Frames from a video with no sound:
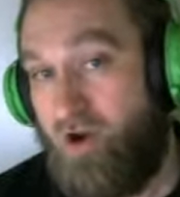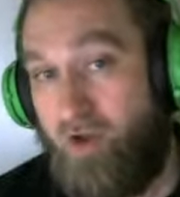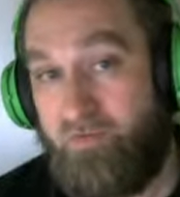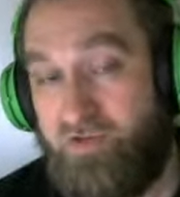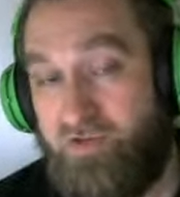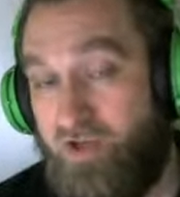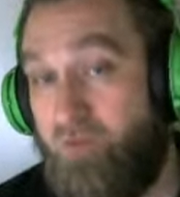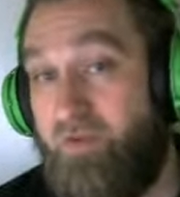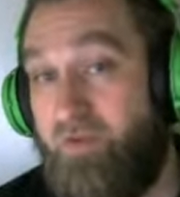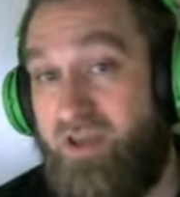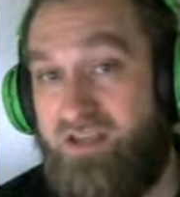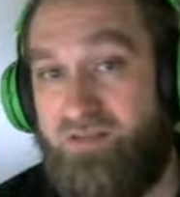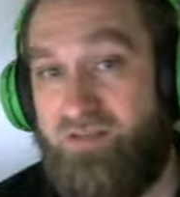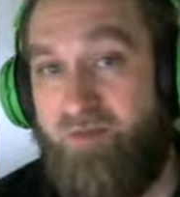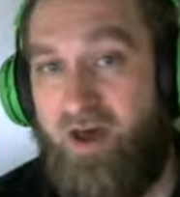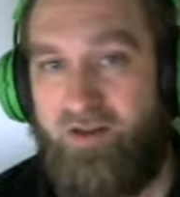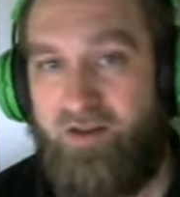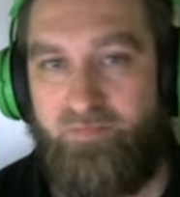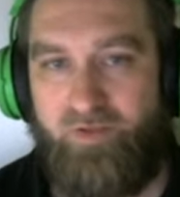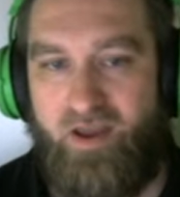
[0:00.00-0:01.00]
I'm assuming he's
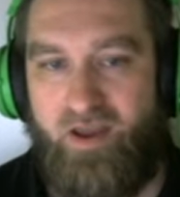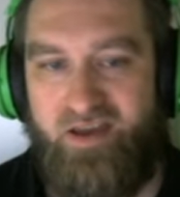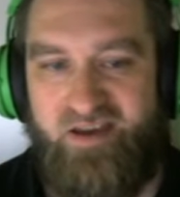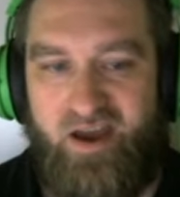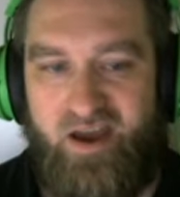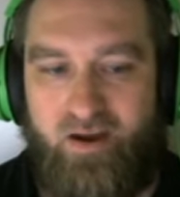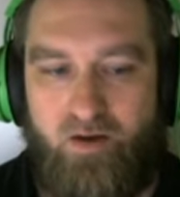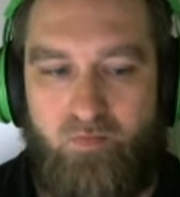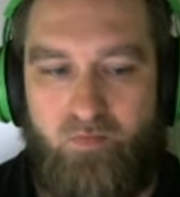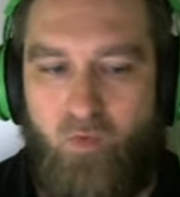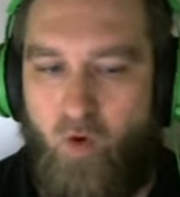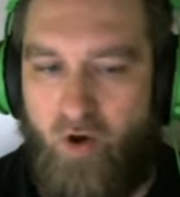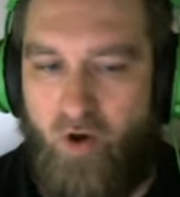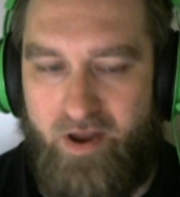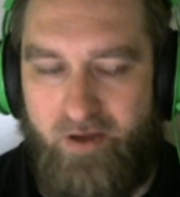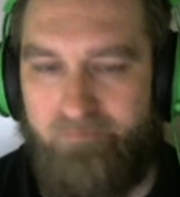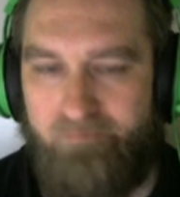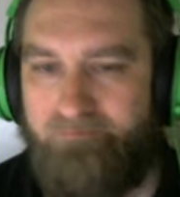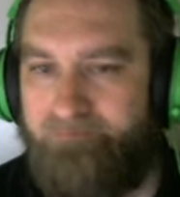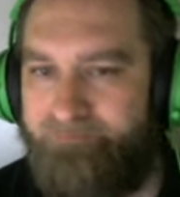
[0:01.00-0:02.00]
about to play a Gecko
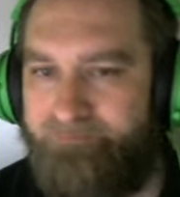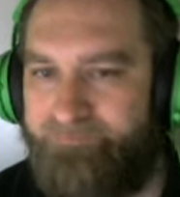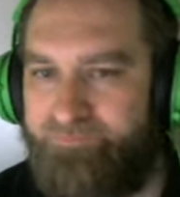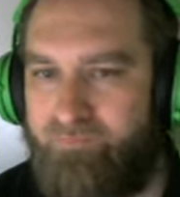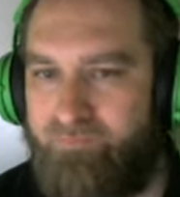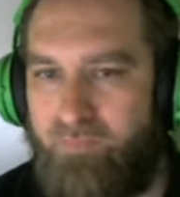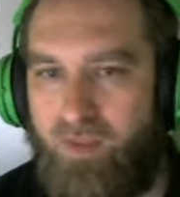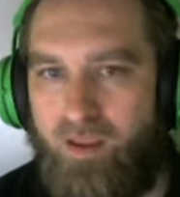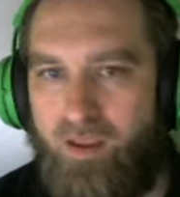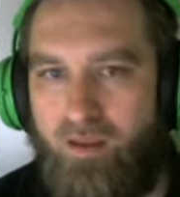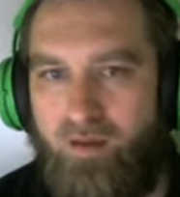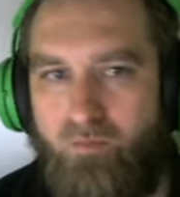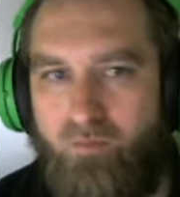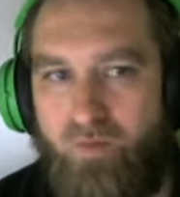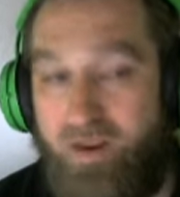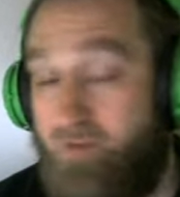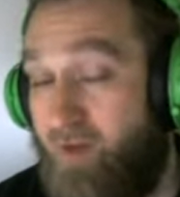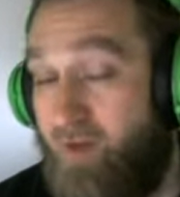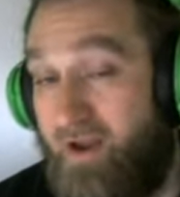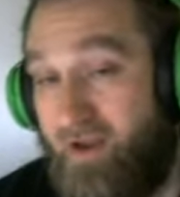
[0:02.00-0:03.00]
Moria,
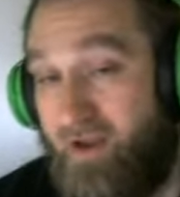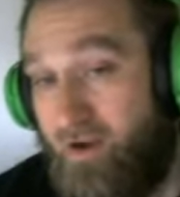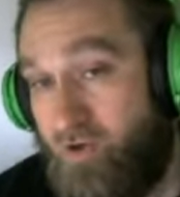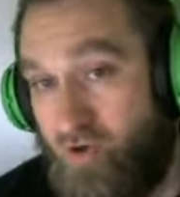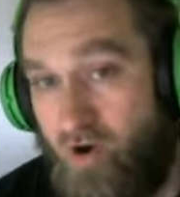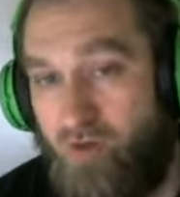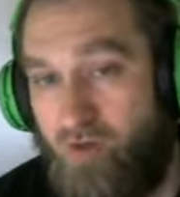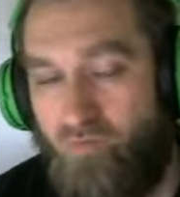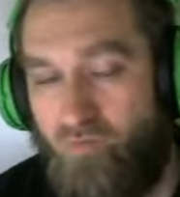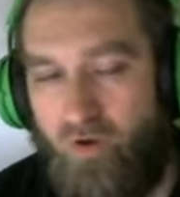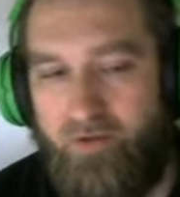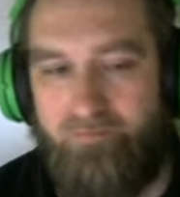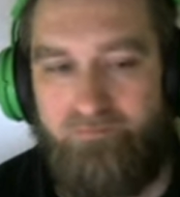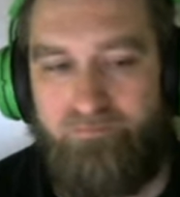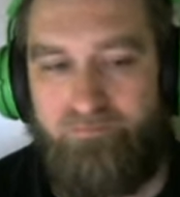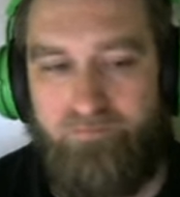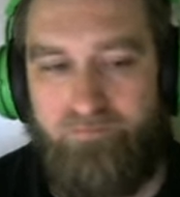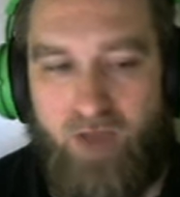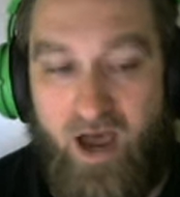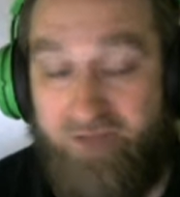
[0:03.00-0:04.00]
but he might not have drawn one.
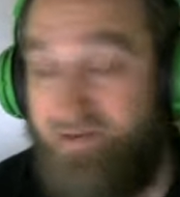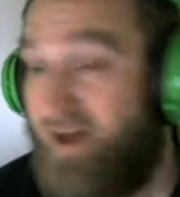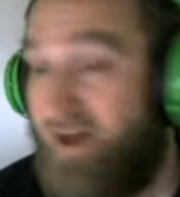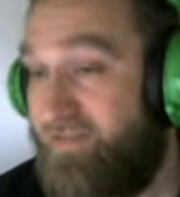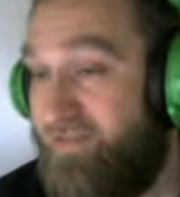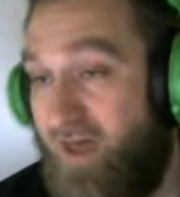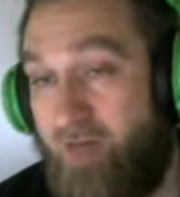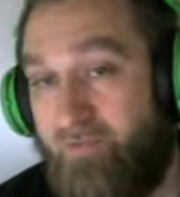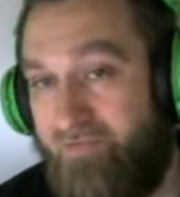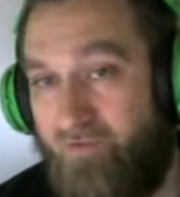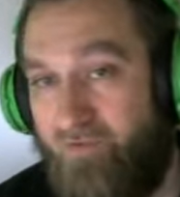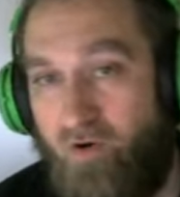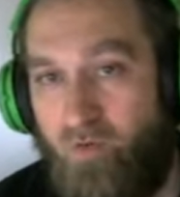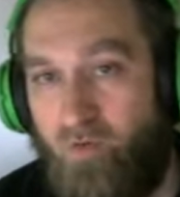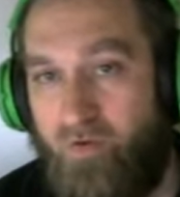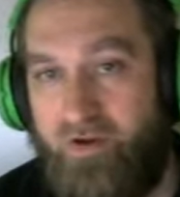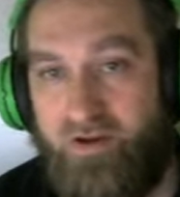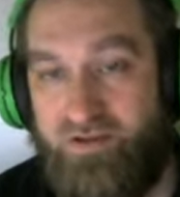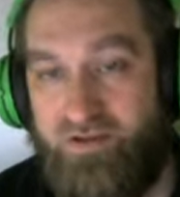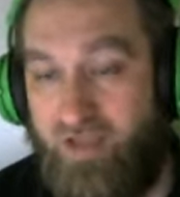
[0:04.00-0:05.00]
I've had that before
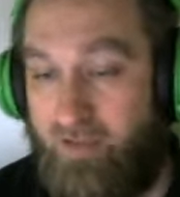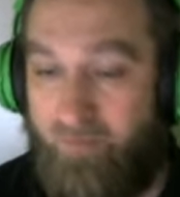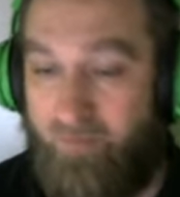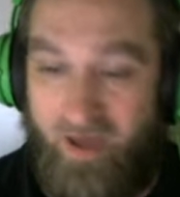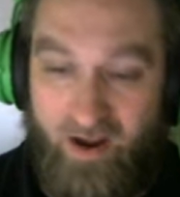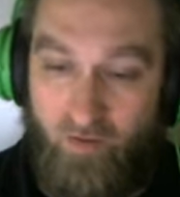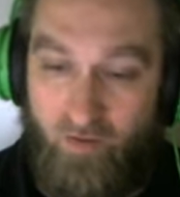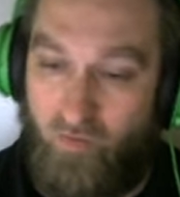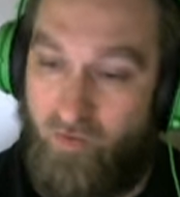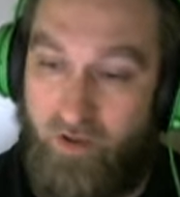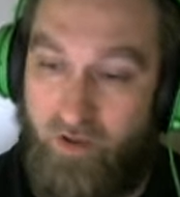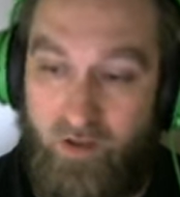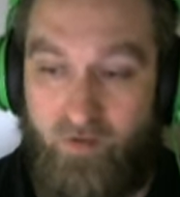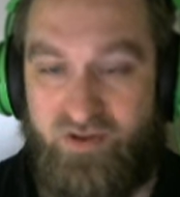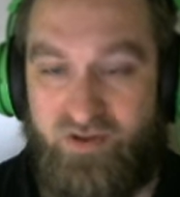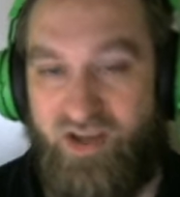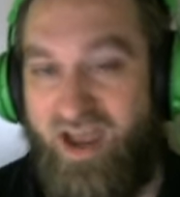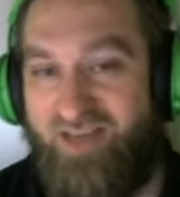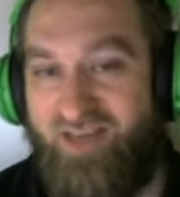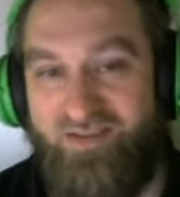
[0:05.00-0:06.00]
where it's like, man, I really
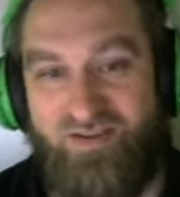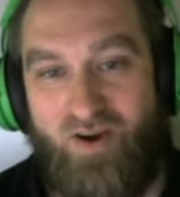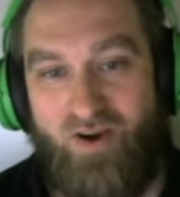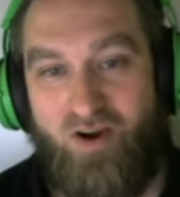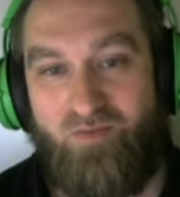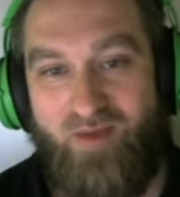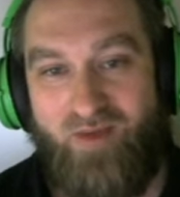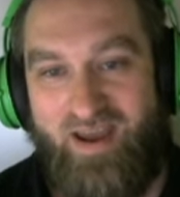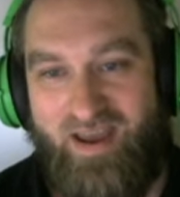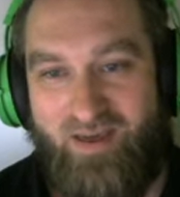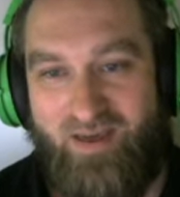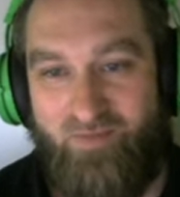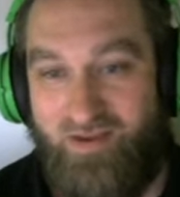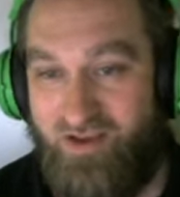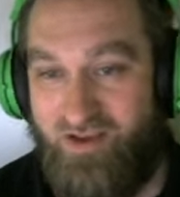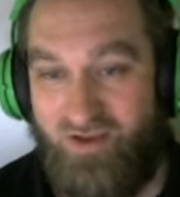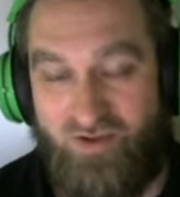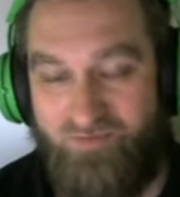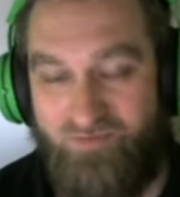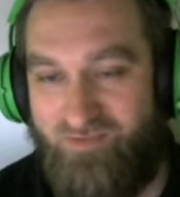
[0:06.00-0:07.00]
wish I had this card in my hand, but
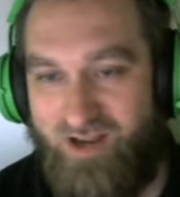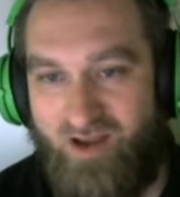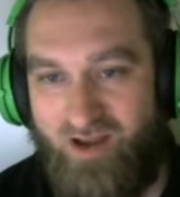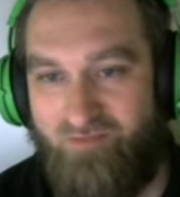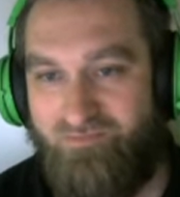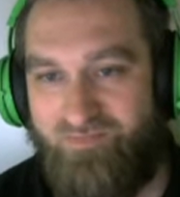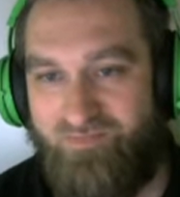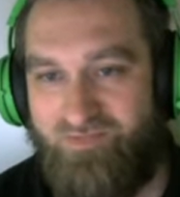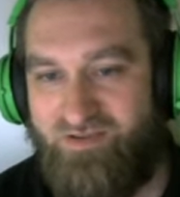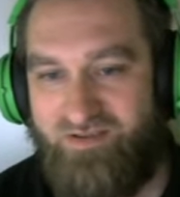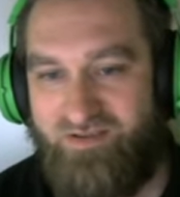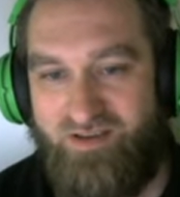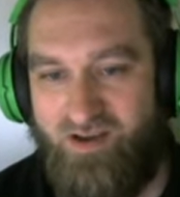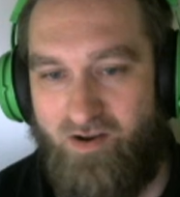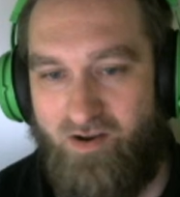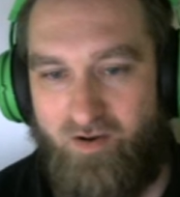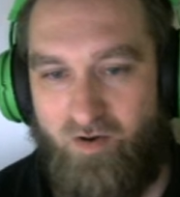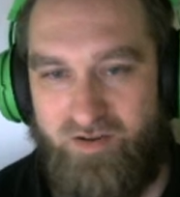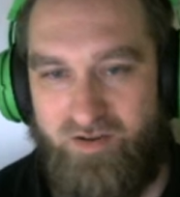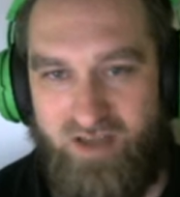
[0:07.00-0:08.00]
you just you know you
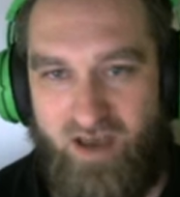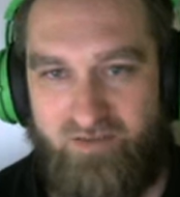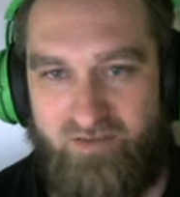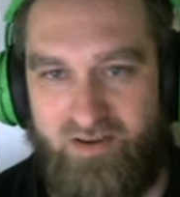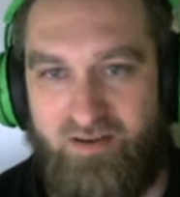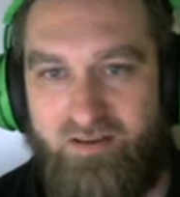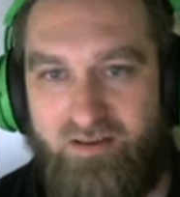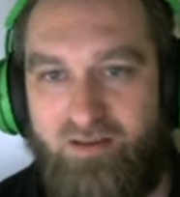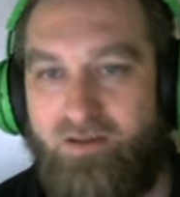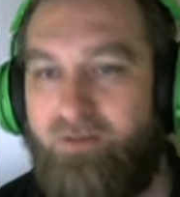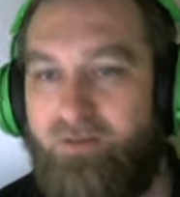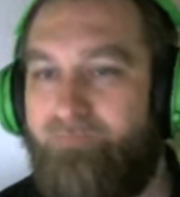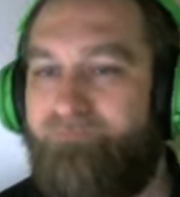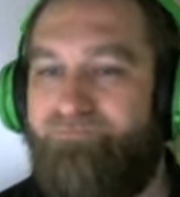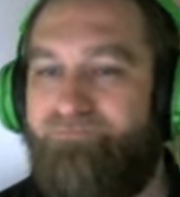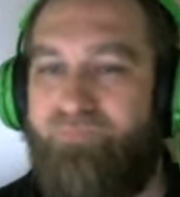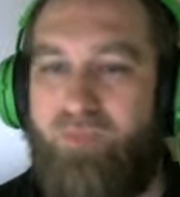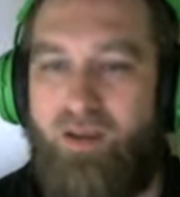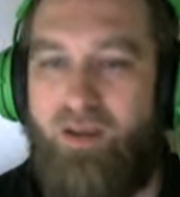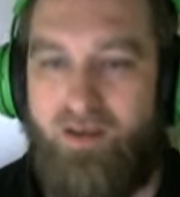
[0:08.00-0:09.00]
don't always have it.
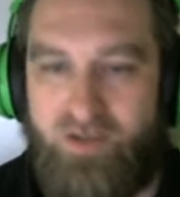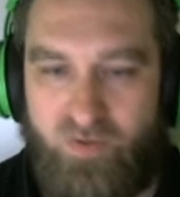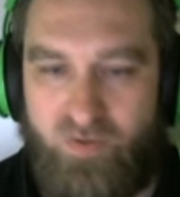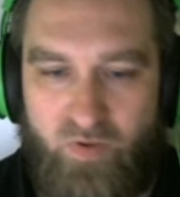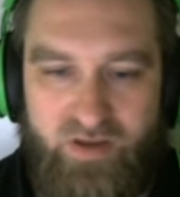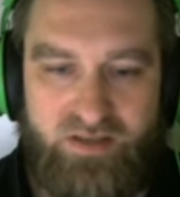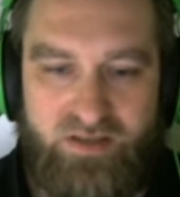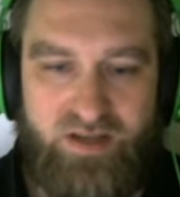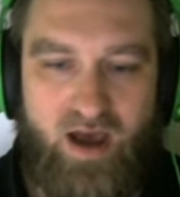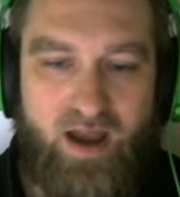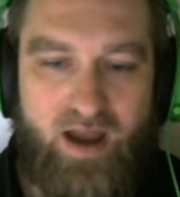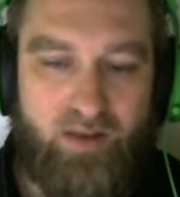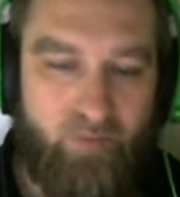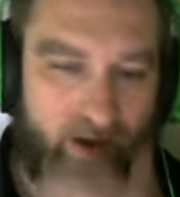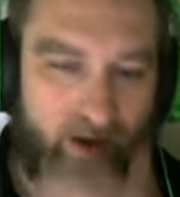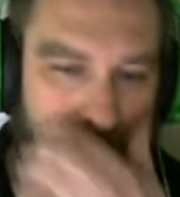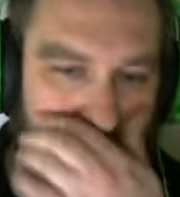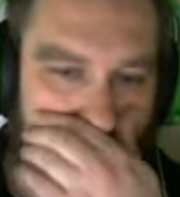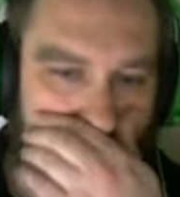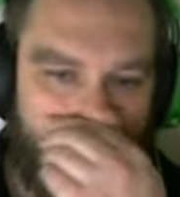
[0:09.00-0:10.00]
Swings nine at
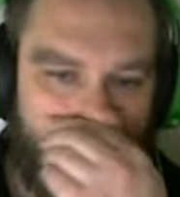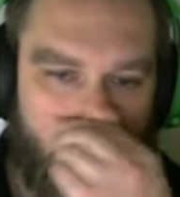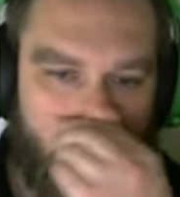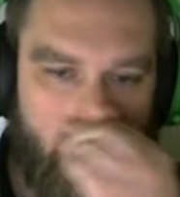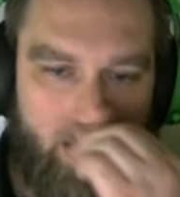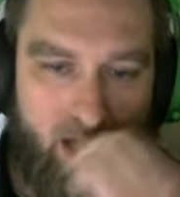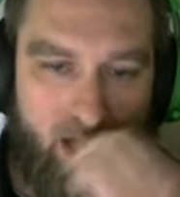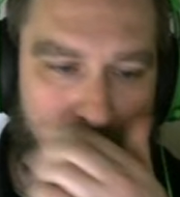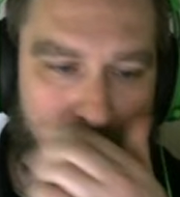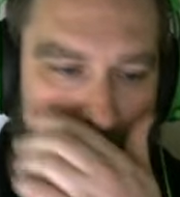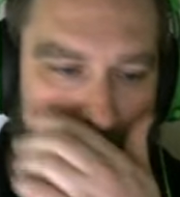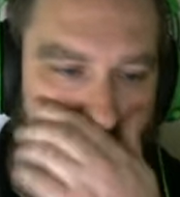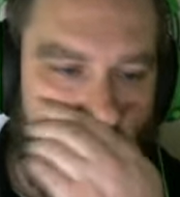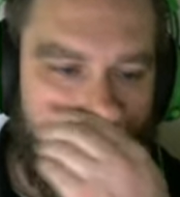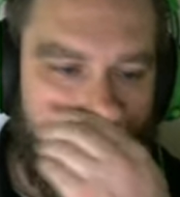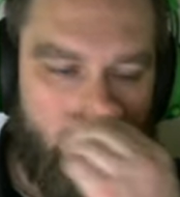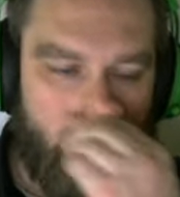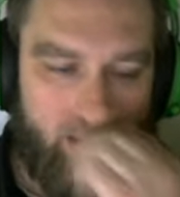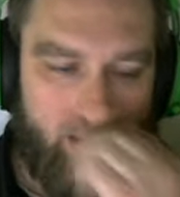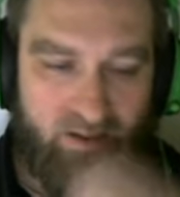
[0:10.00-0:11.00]
my at my at my,
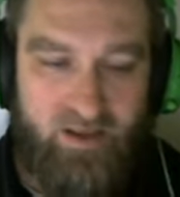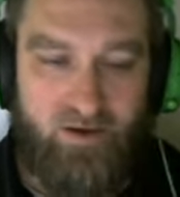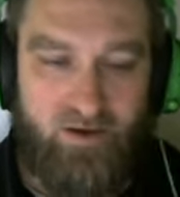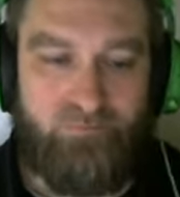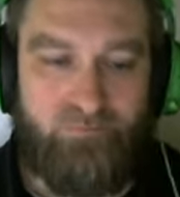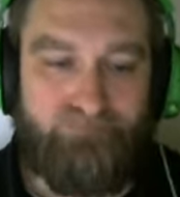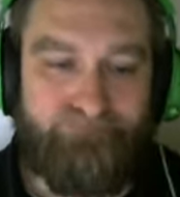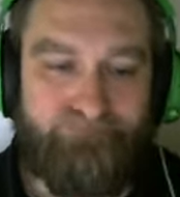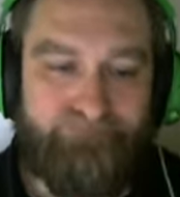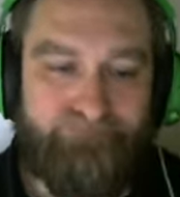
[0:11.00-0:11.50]
uh, my leader.